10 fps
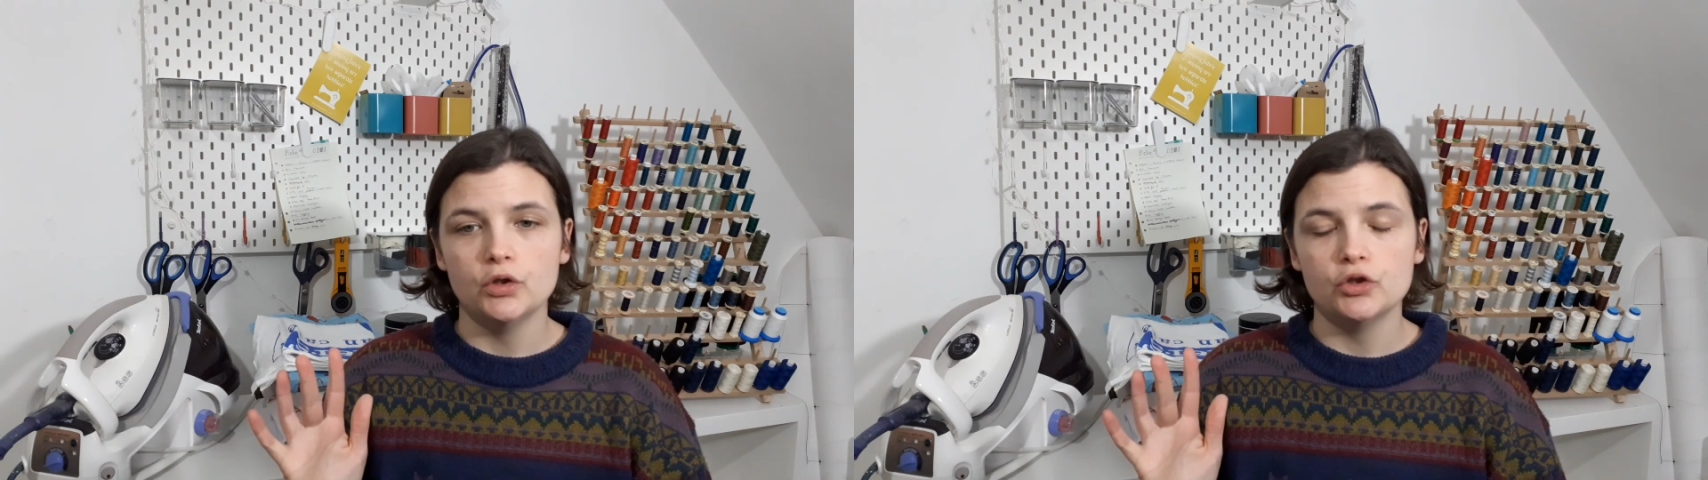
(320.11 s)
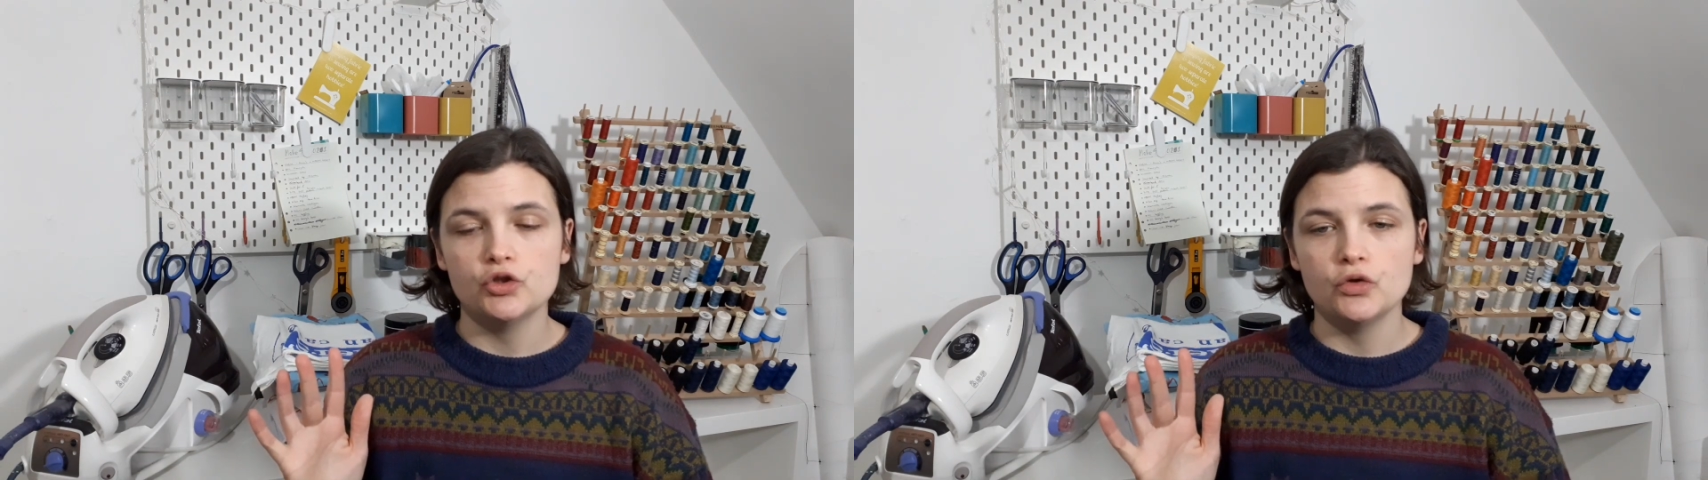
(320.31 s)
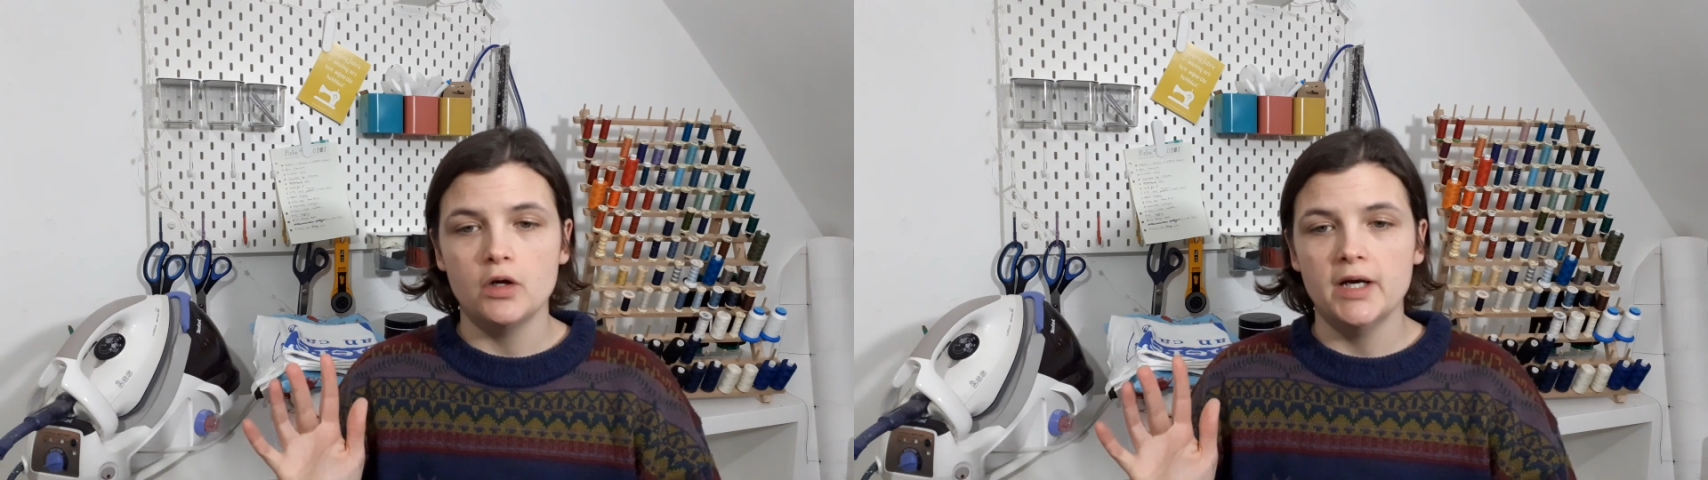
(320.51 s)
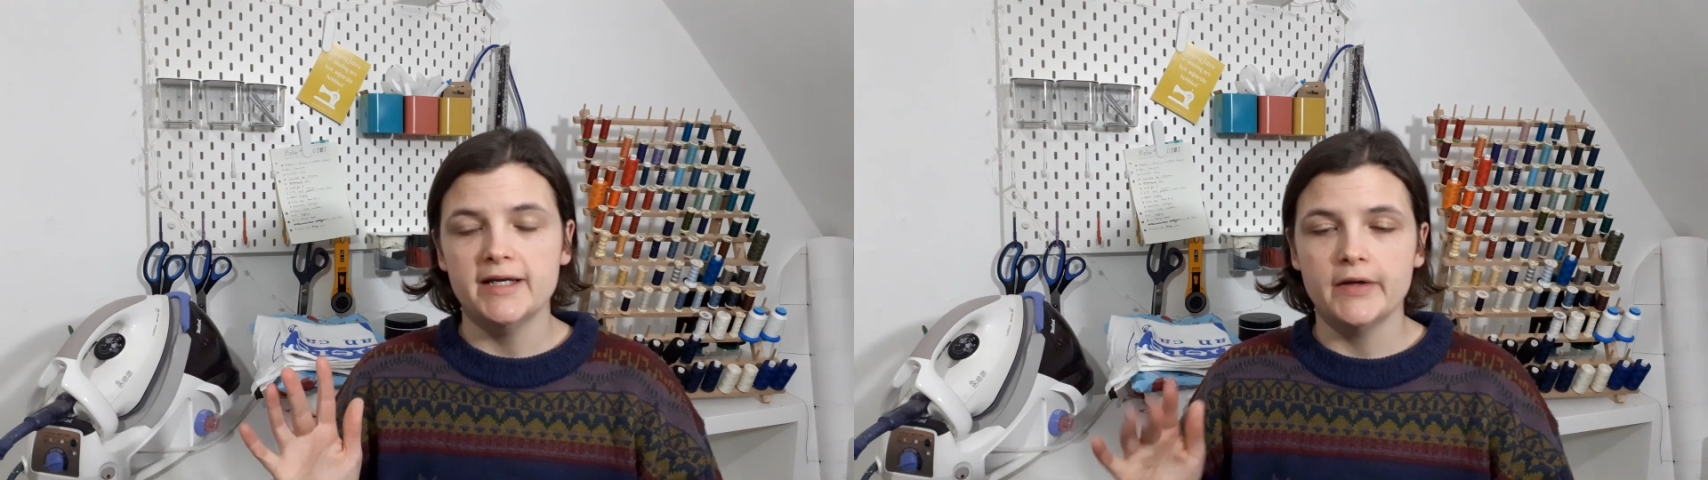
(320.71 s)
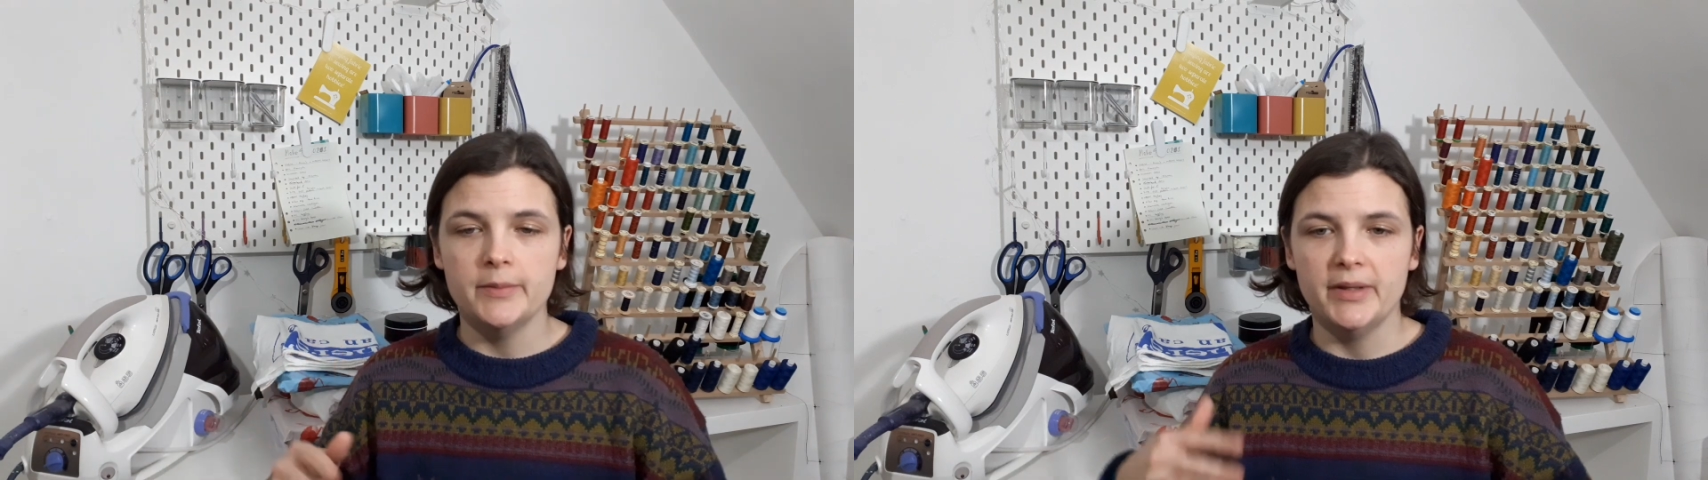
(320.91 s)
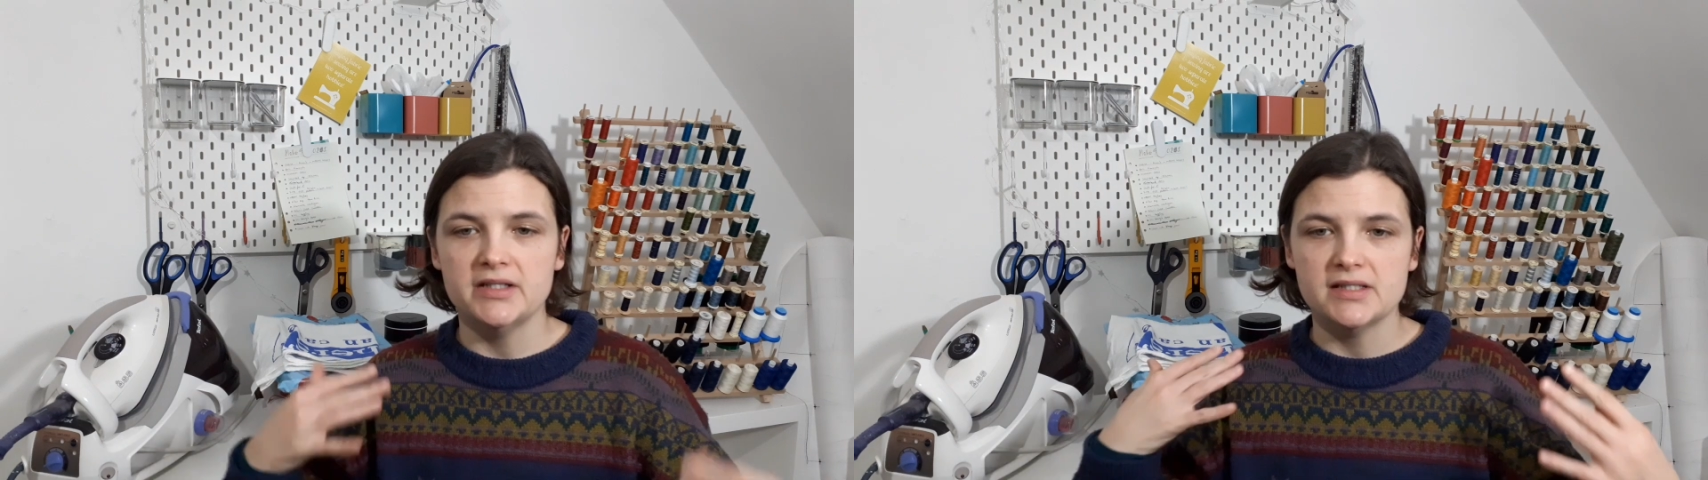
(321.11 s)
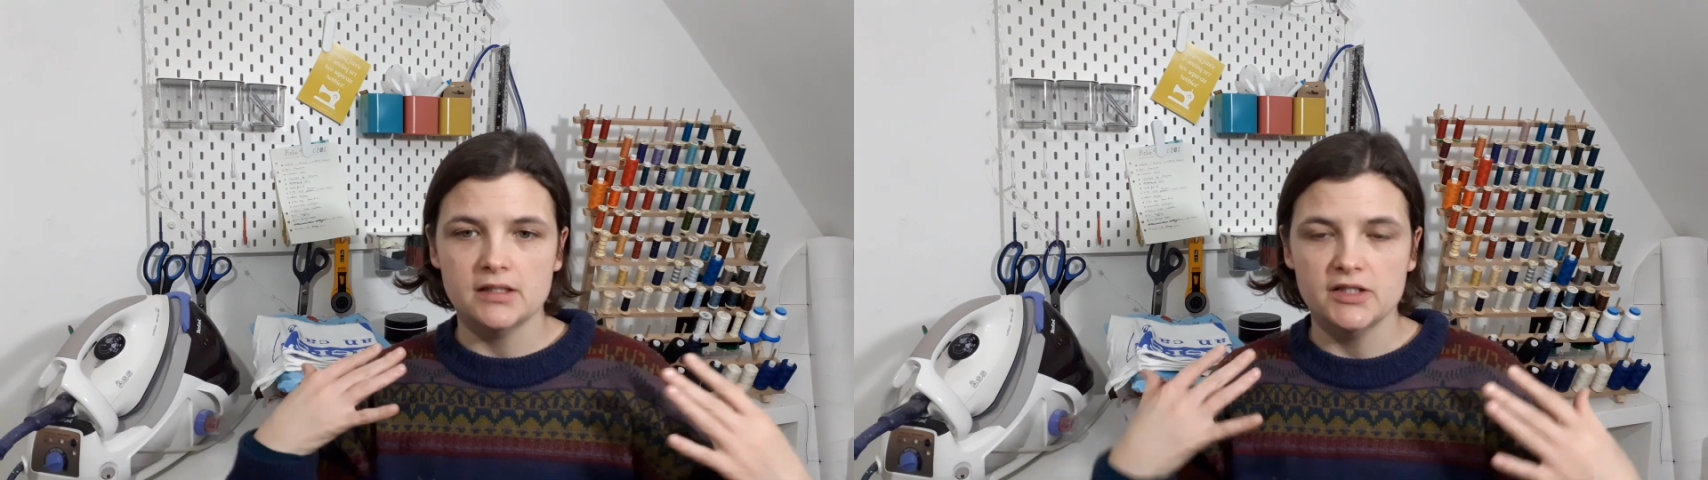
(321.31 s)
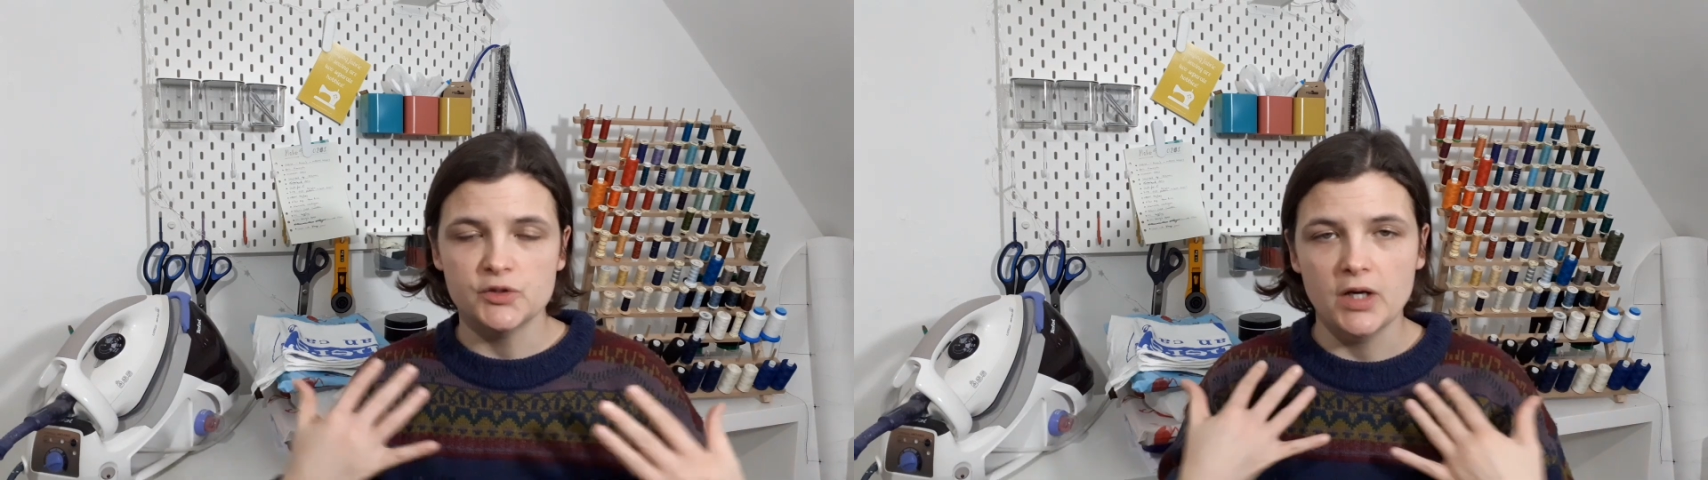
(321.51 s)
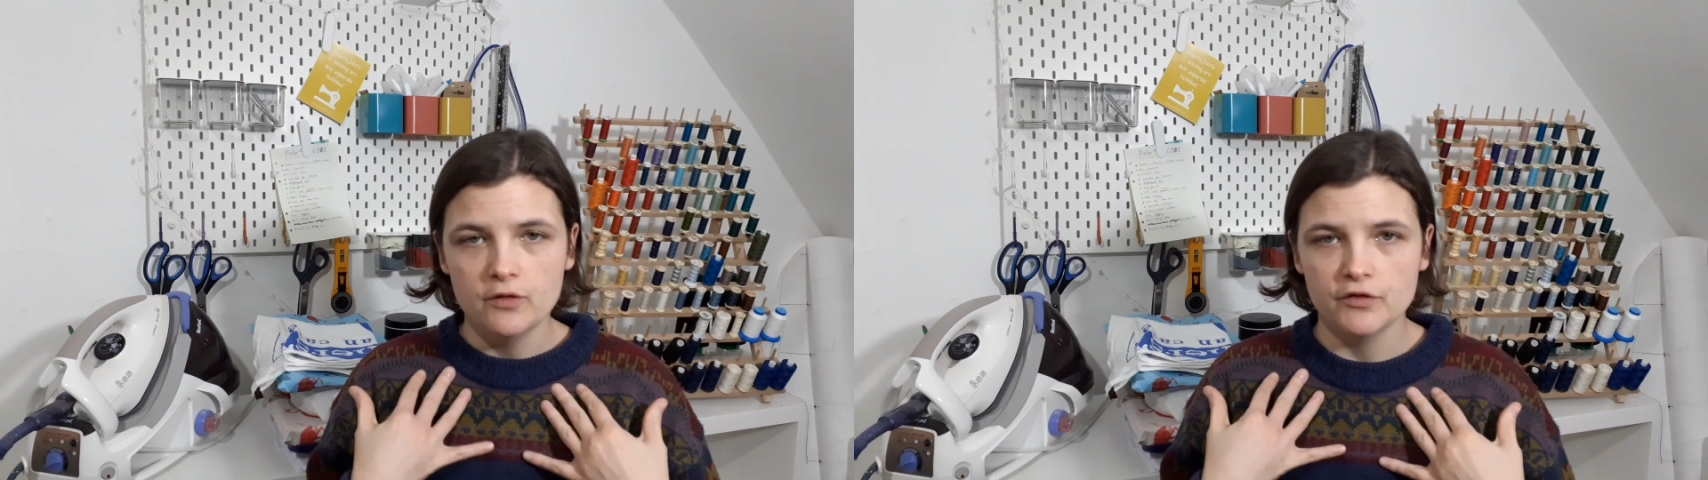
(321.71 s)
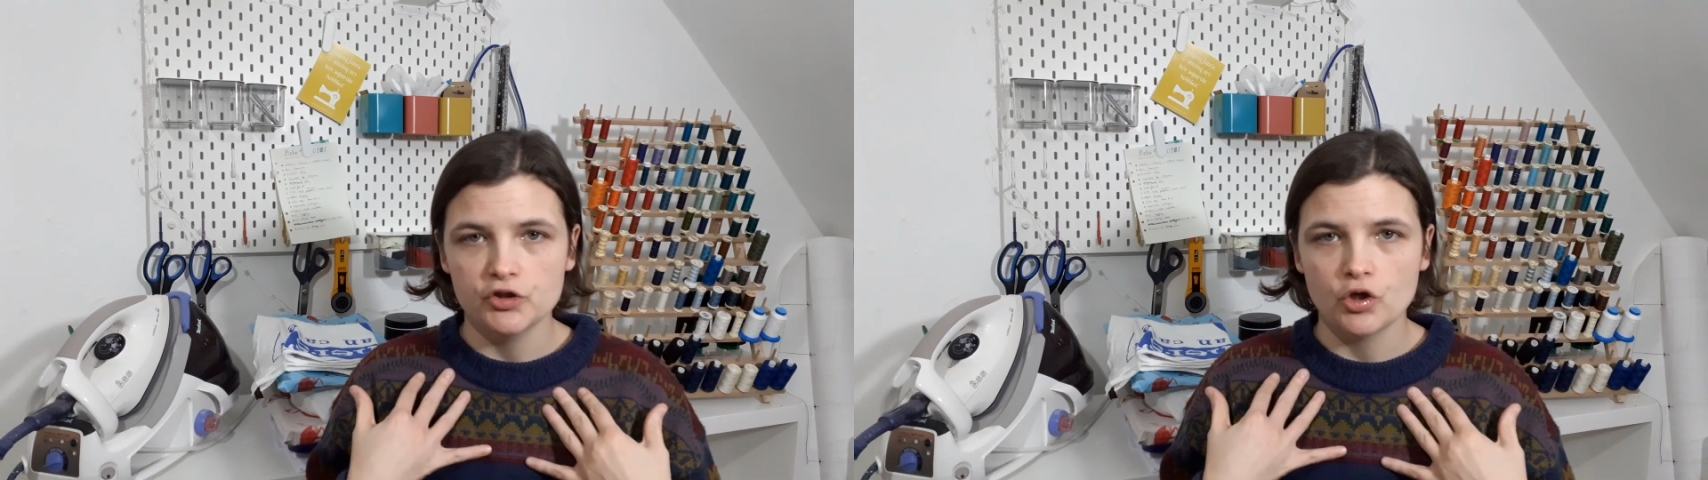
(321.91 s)
try going back to size
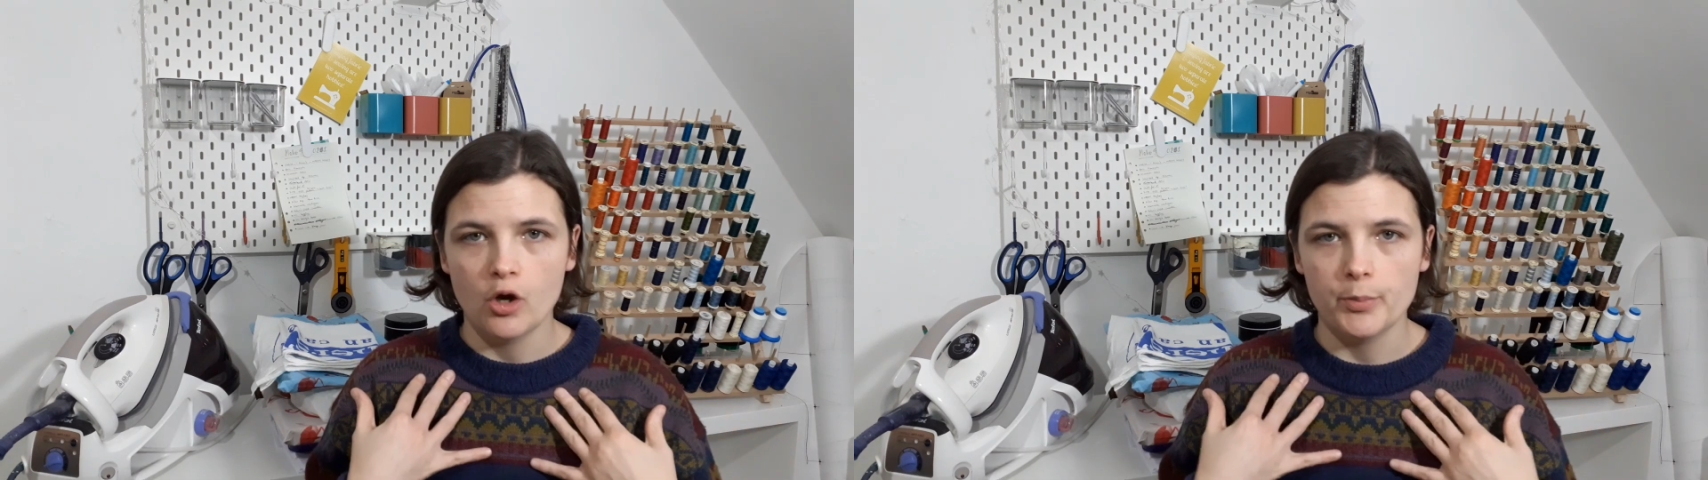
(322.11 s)
12 at the top